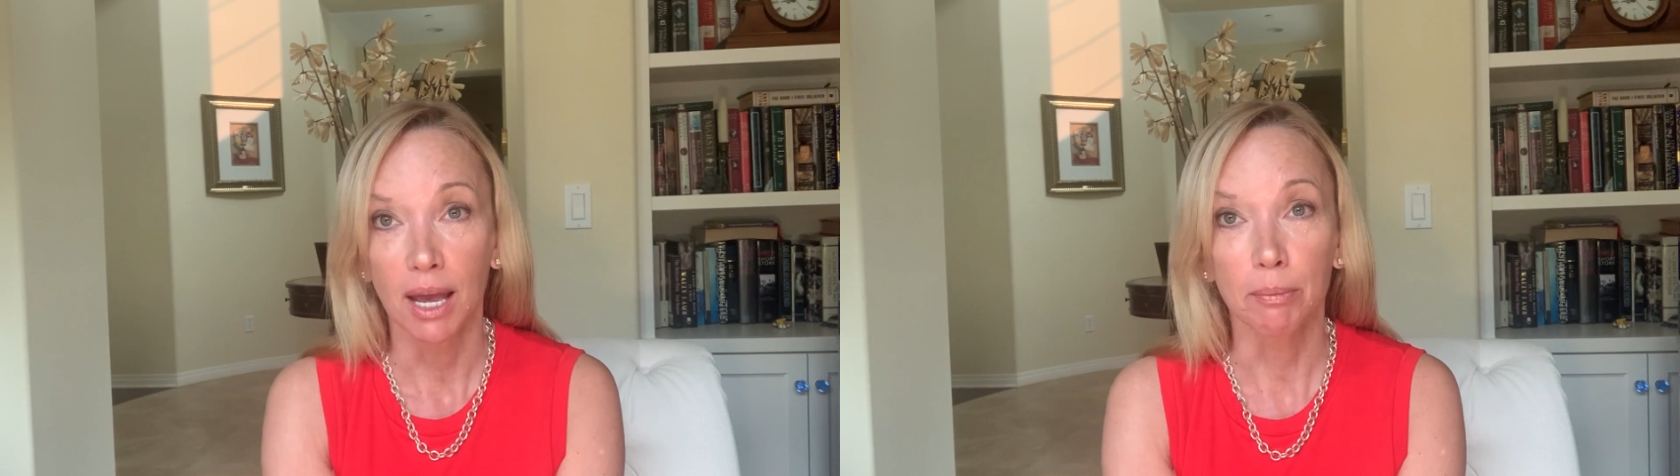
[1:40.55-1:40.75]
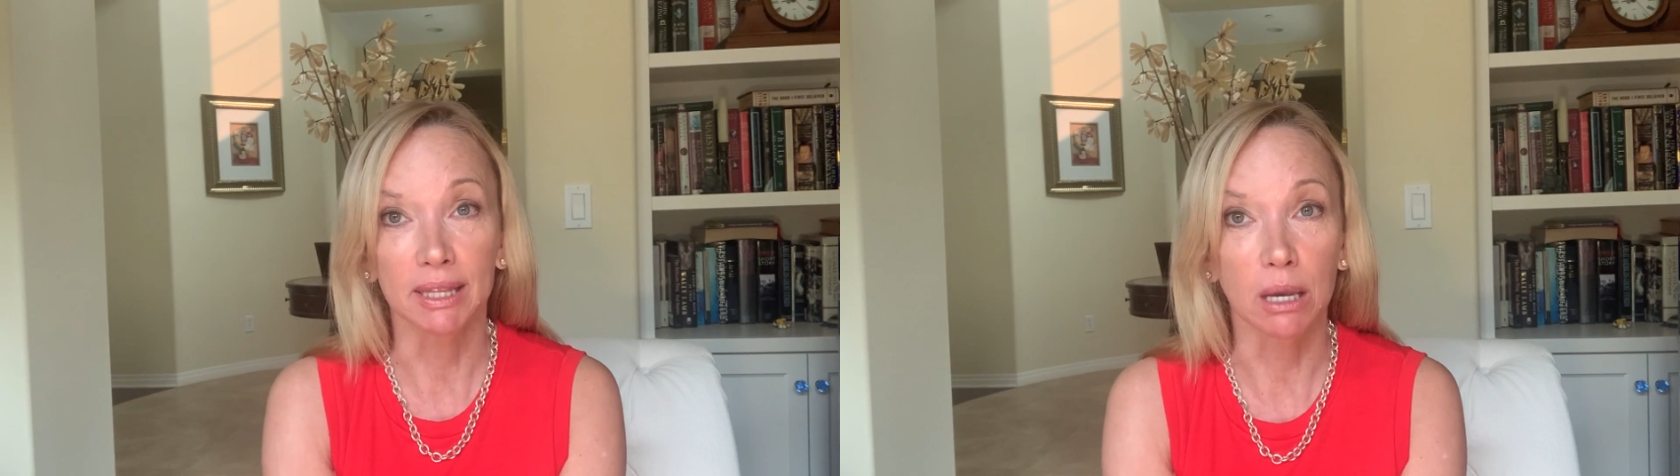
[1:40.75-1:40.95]

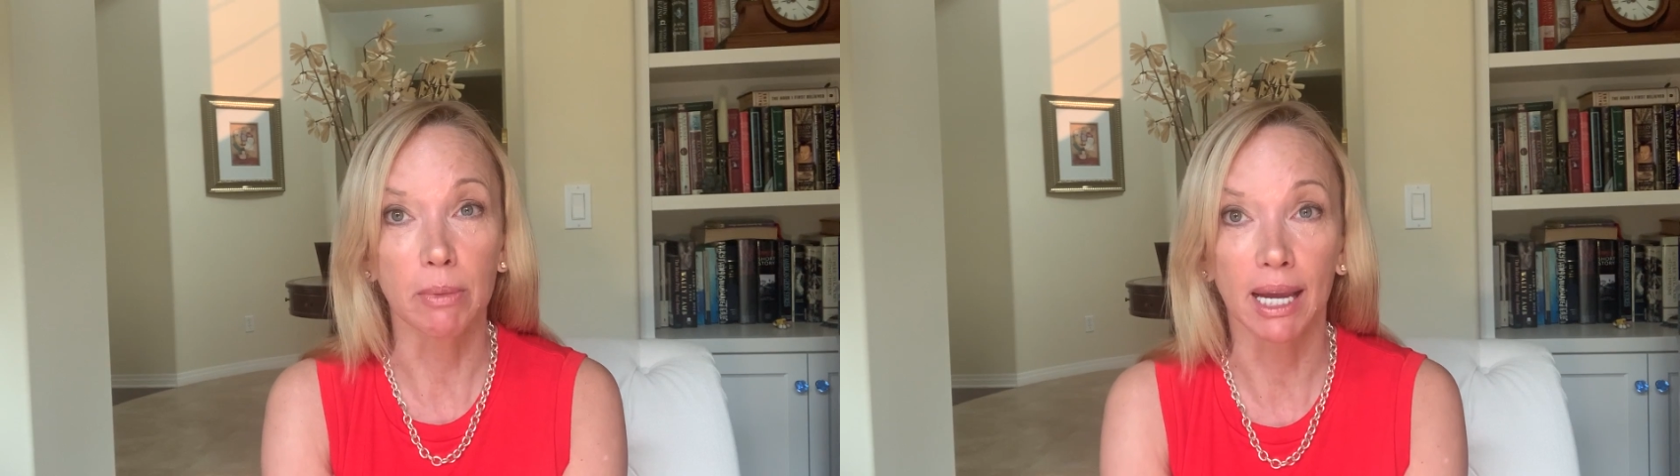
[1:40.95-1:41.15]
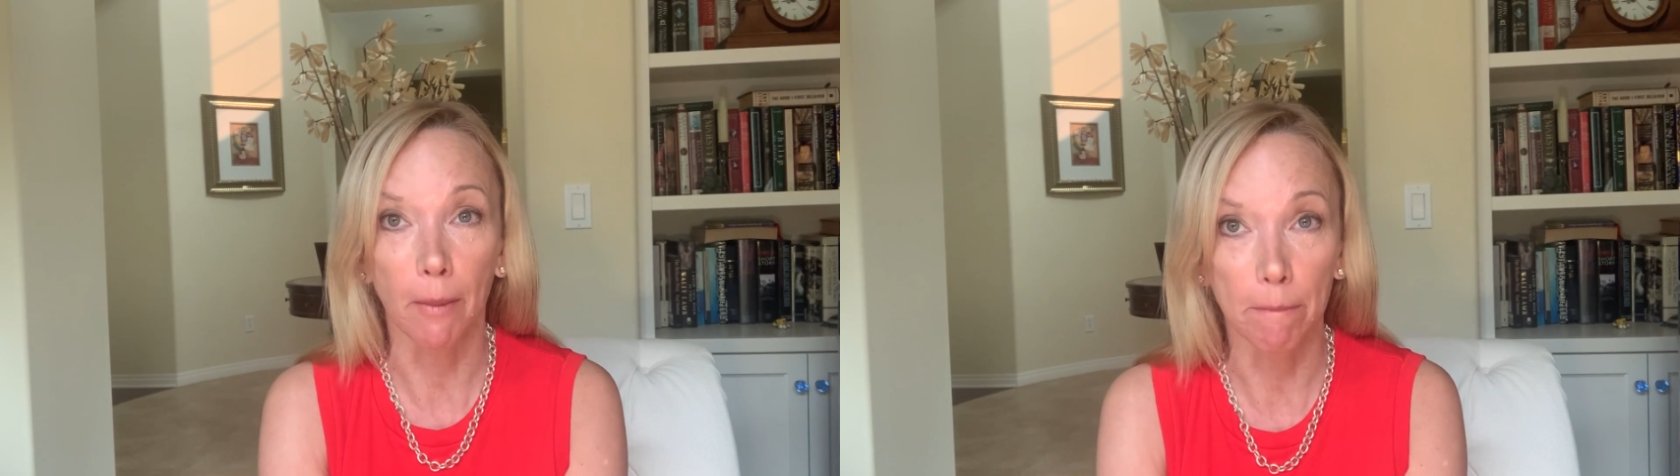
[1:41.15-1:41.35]
but they
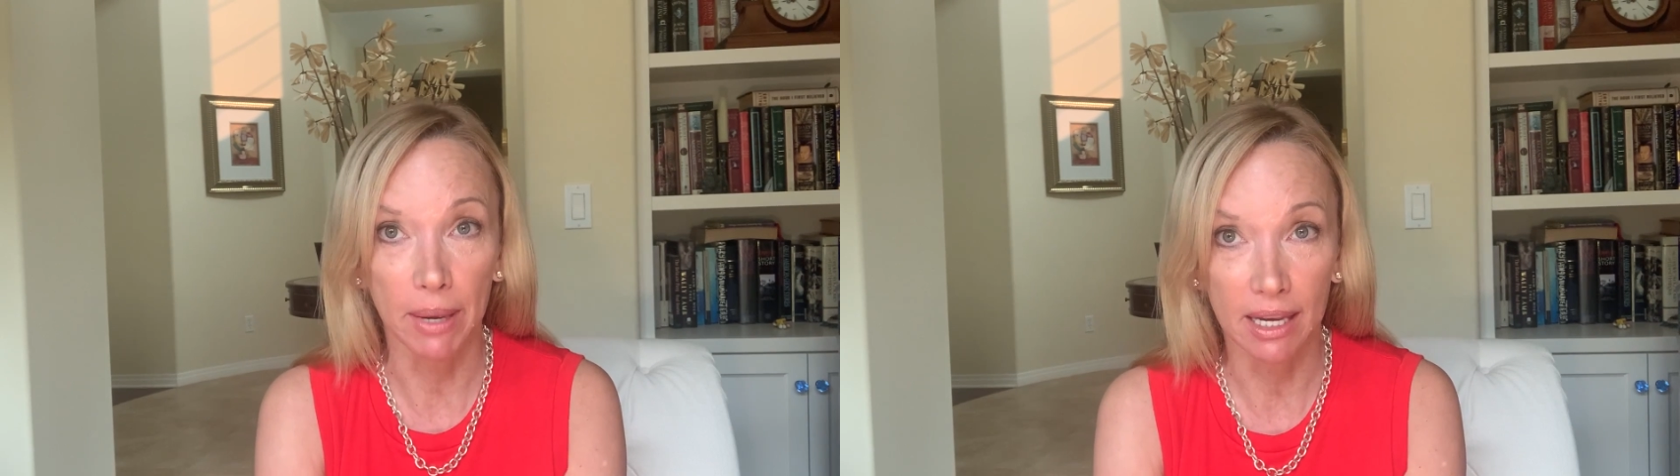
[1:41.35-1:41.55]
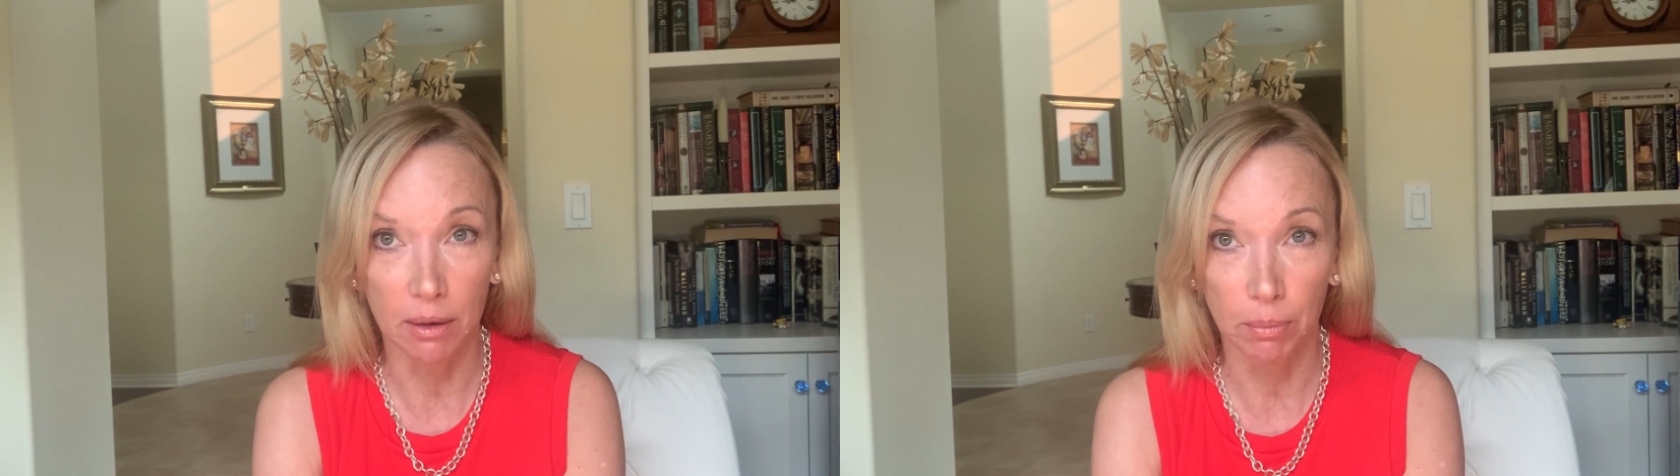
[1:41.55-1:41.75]
make a
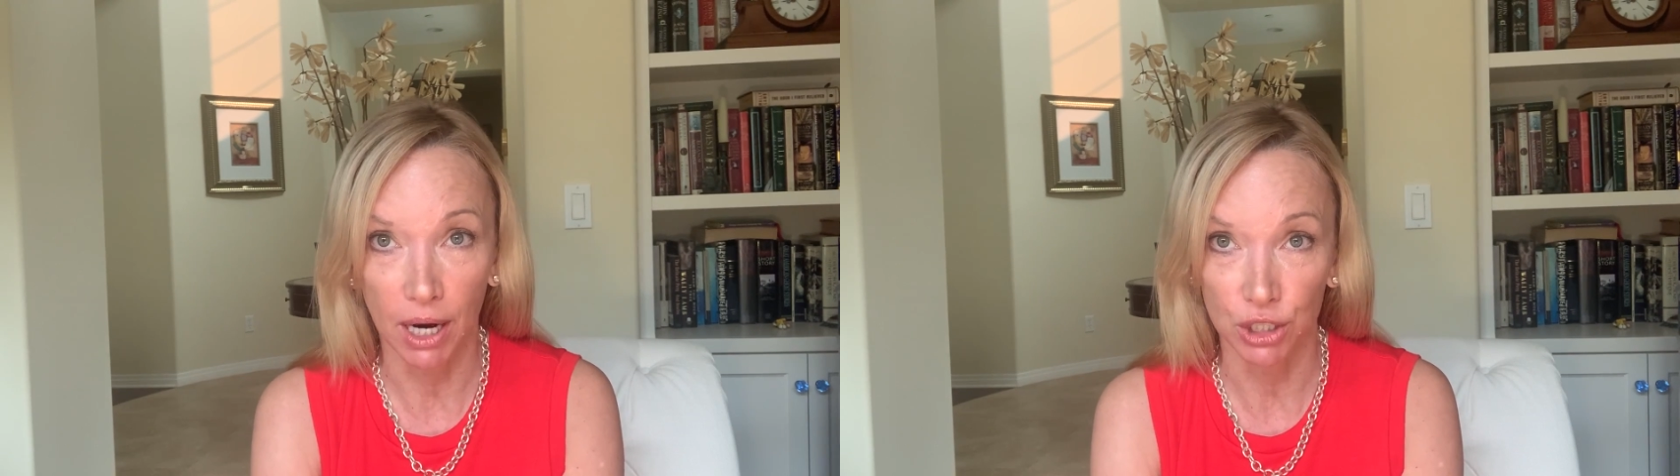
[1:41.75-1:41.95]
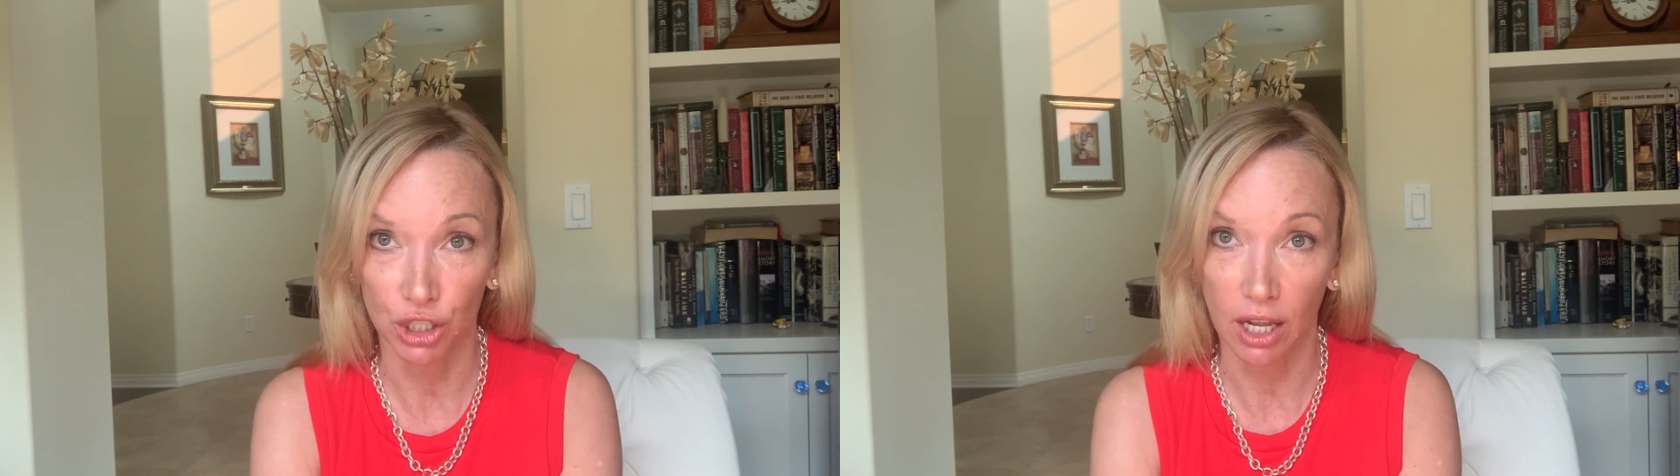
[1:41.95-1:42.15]
big
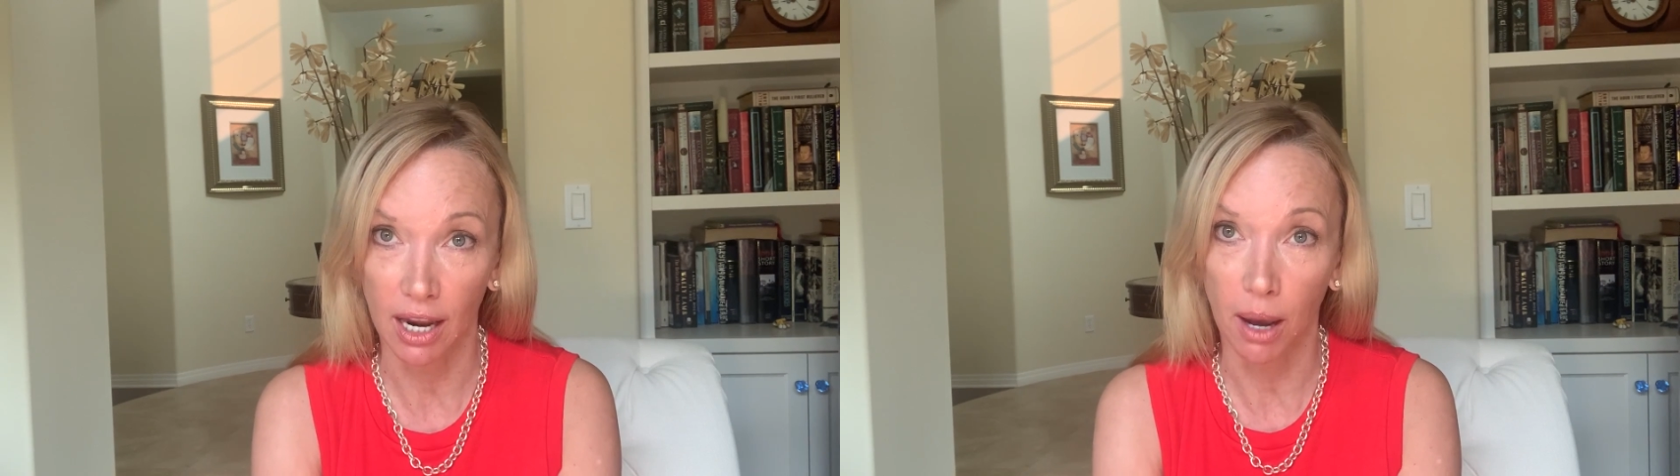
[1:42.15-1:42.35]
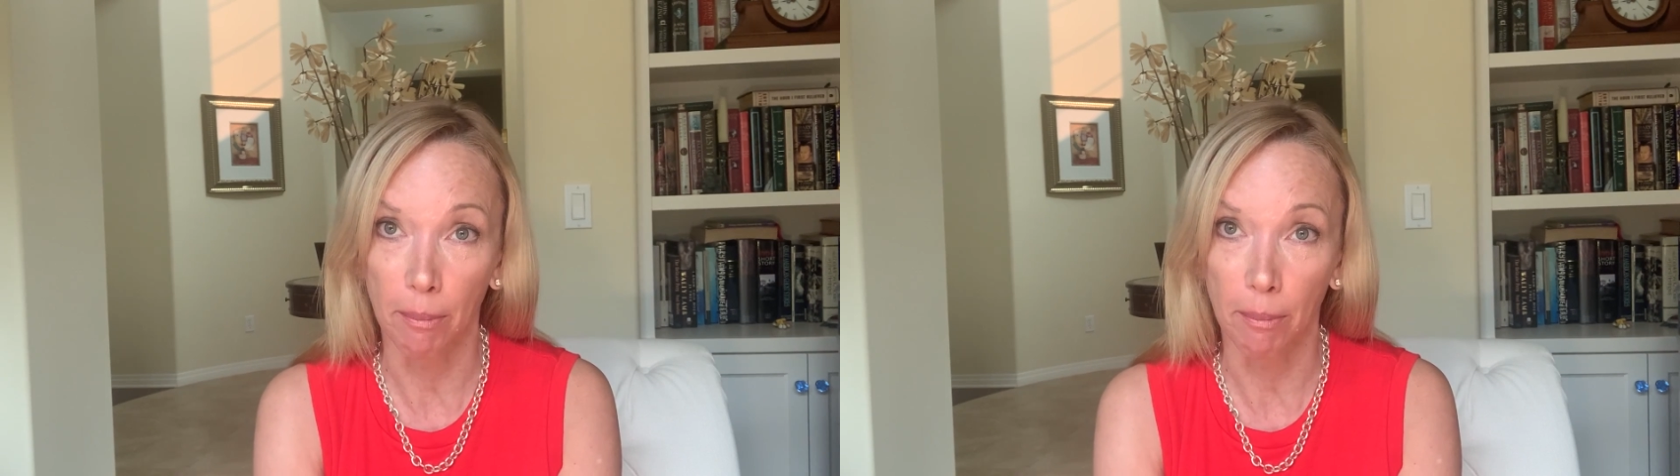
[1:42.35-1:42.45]
impression on how